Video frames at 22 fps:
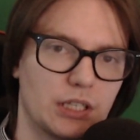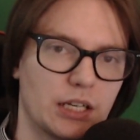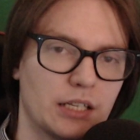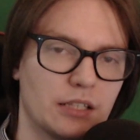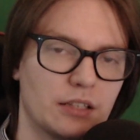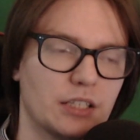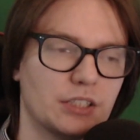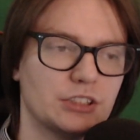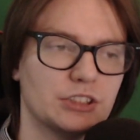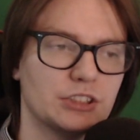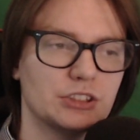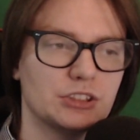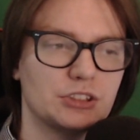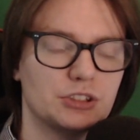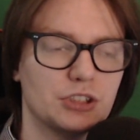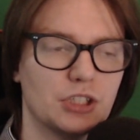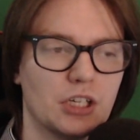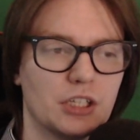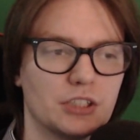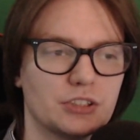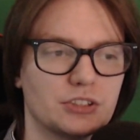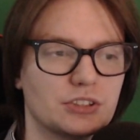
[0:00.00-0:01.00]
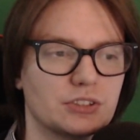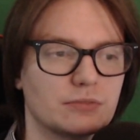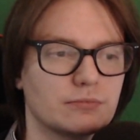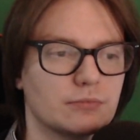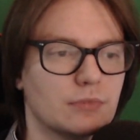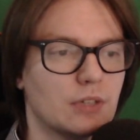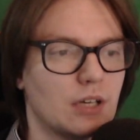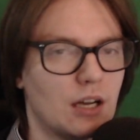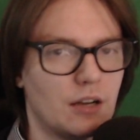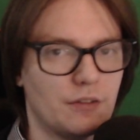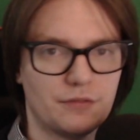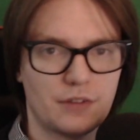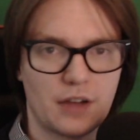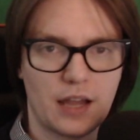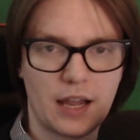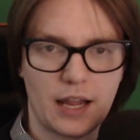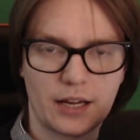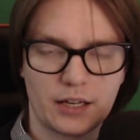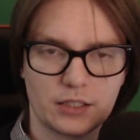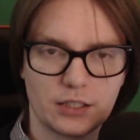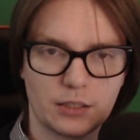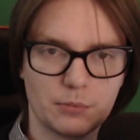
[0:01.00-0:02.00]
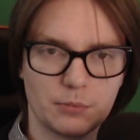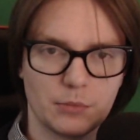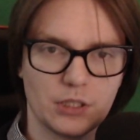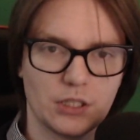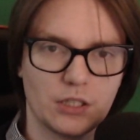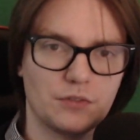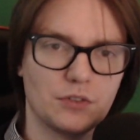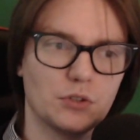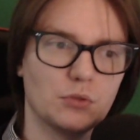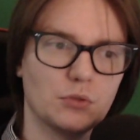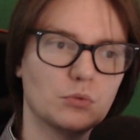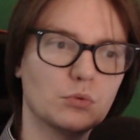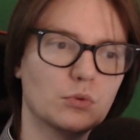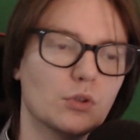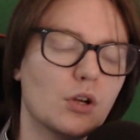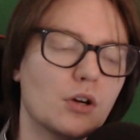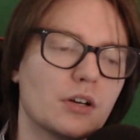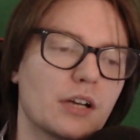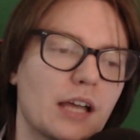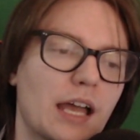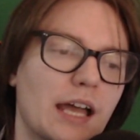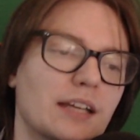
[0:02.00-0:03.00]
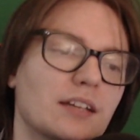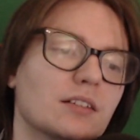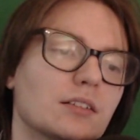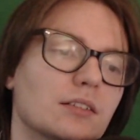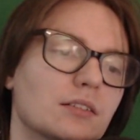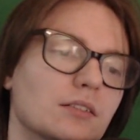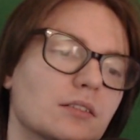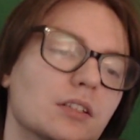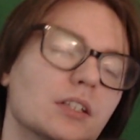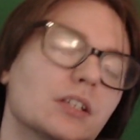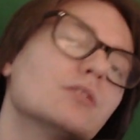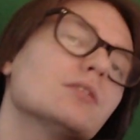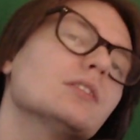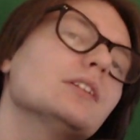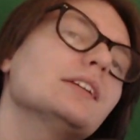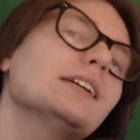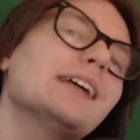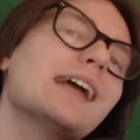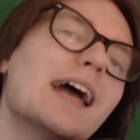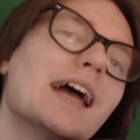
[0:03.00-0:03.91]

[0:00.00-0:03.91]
And this is just a fact. I mean, if you look at literally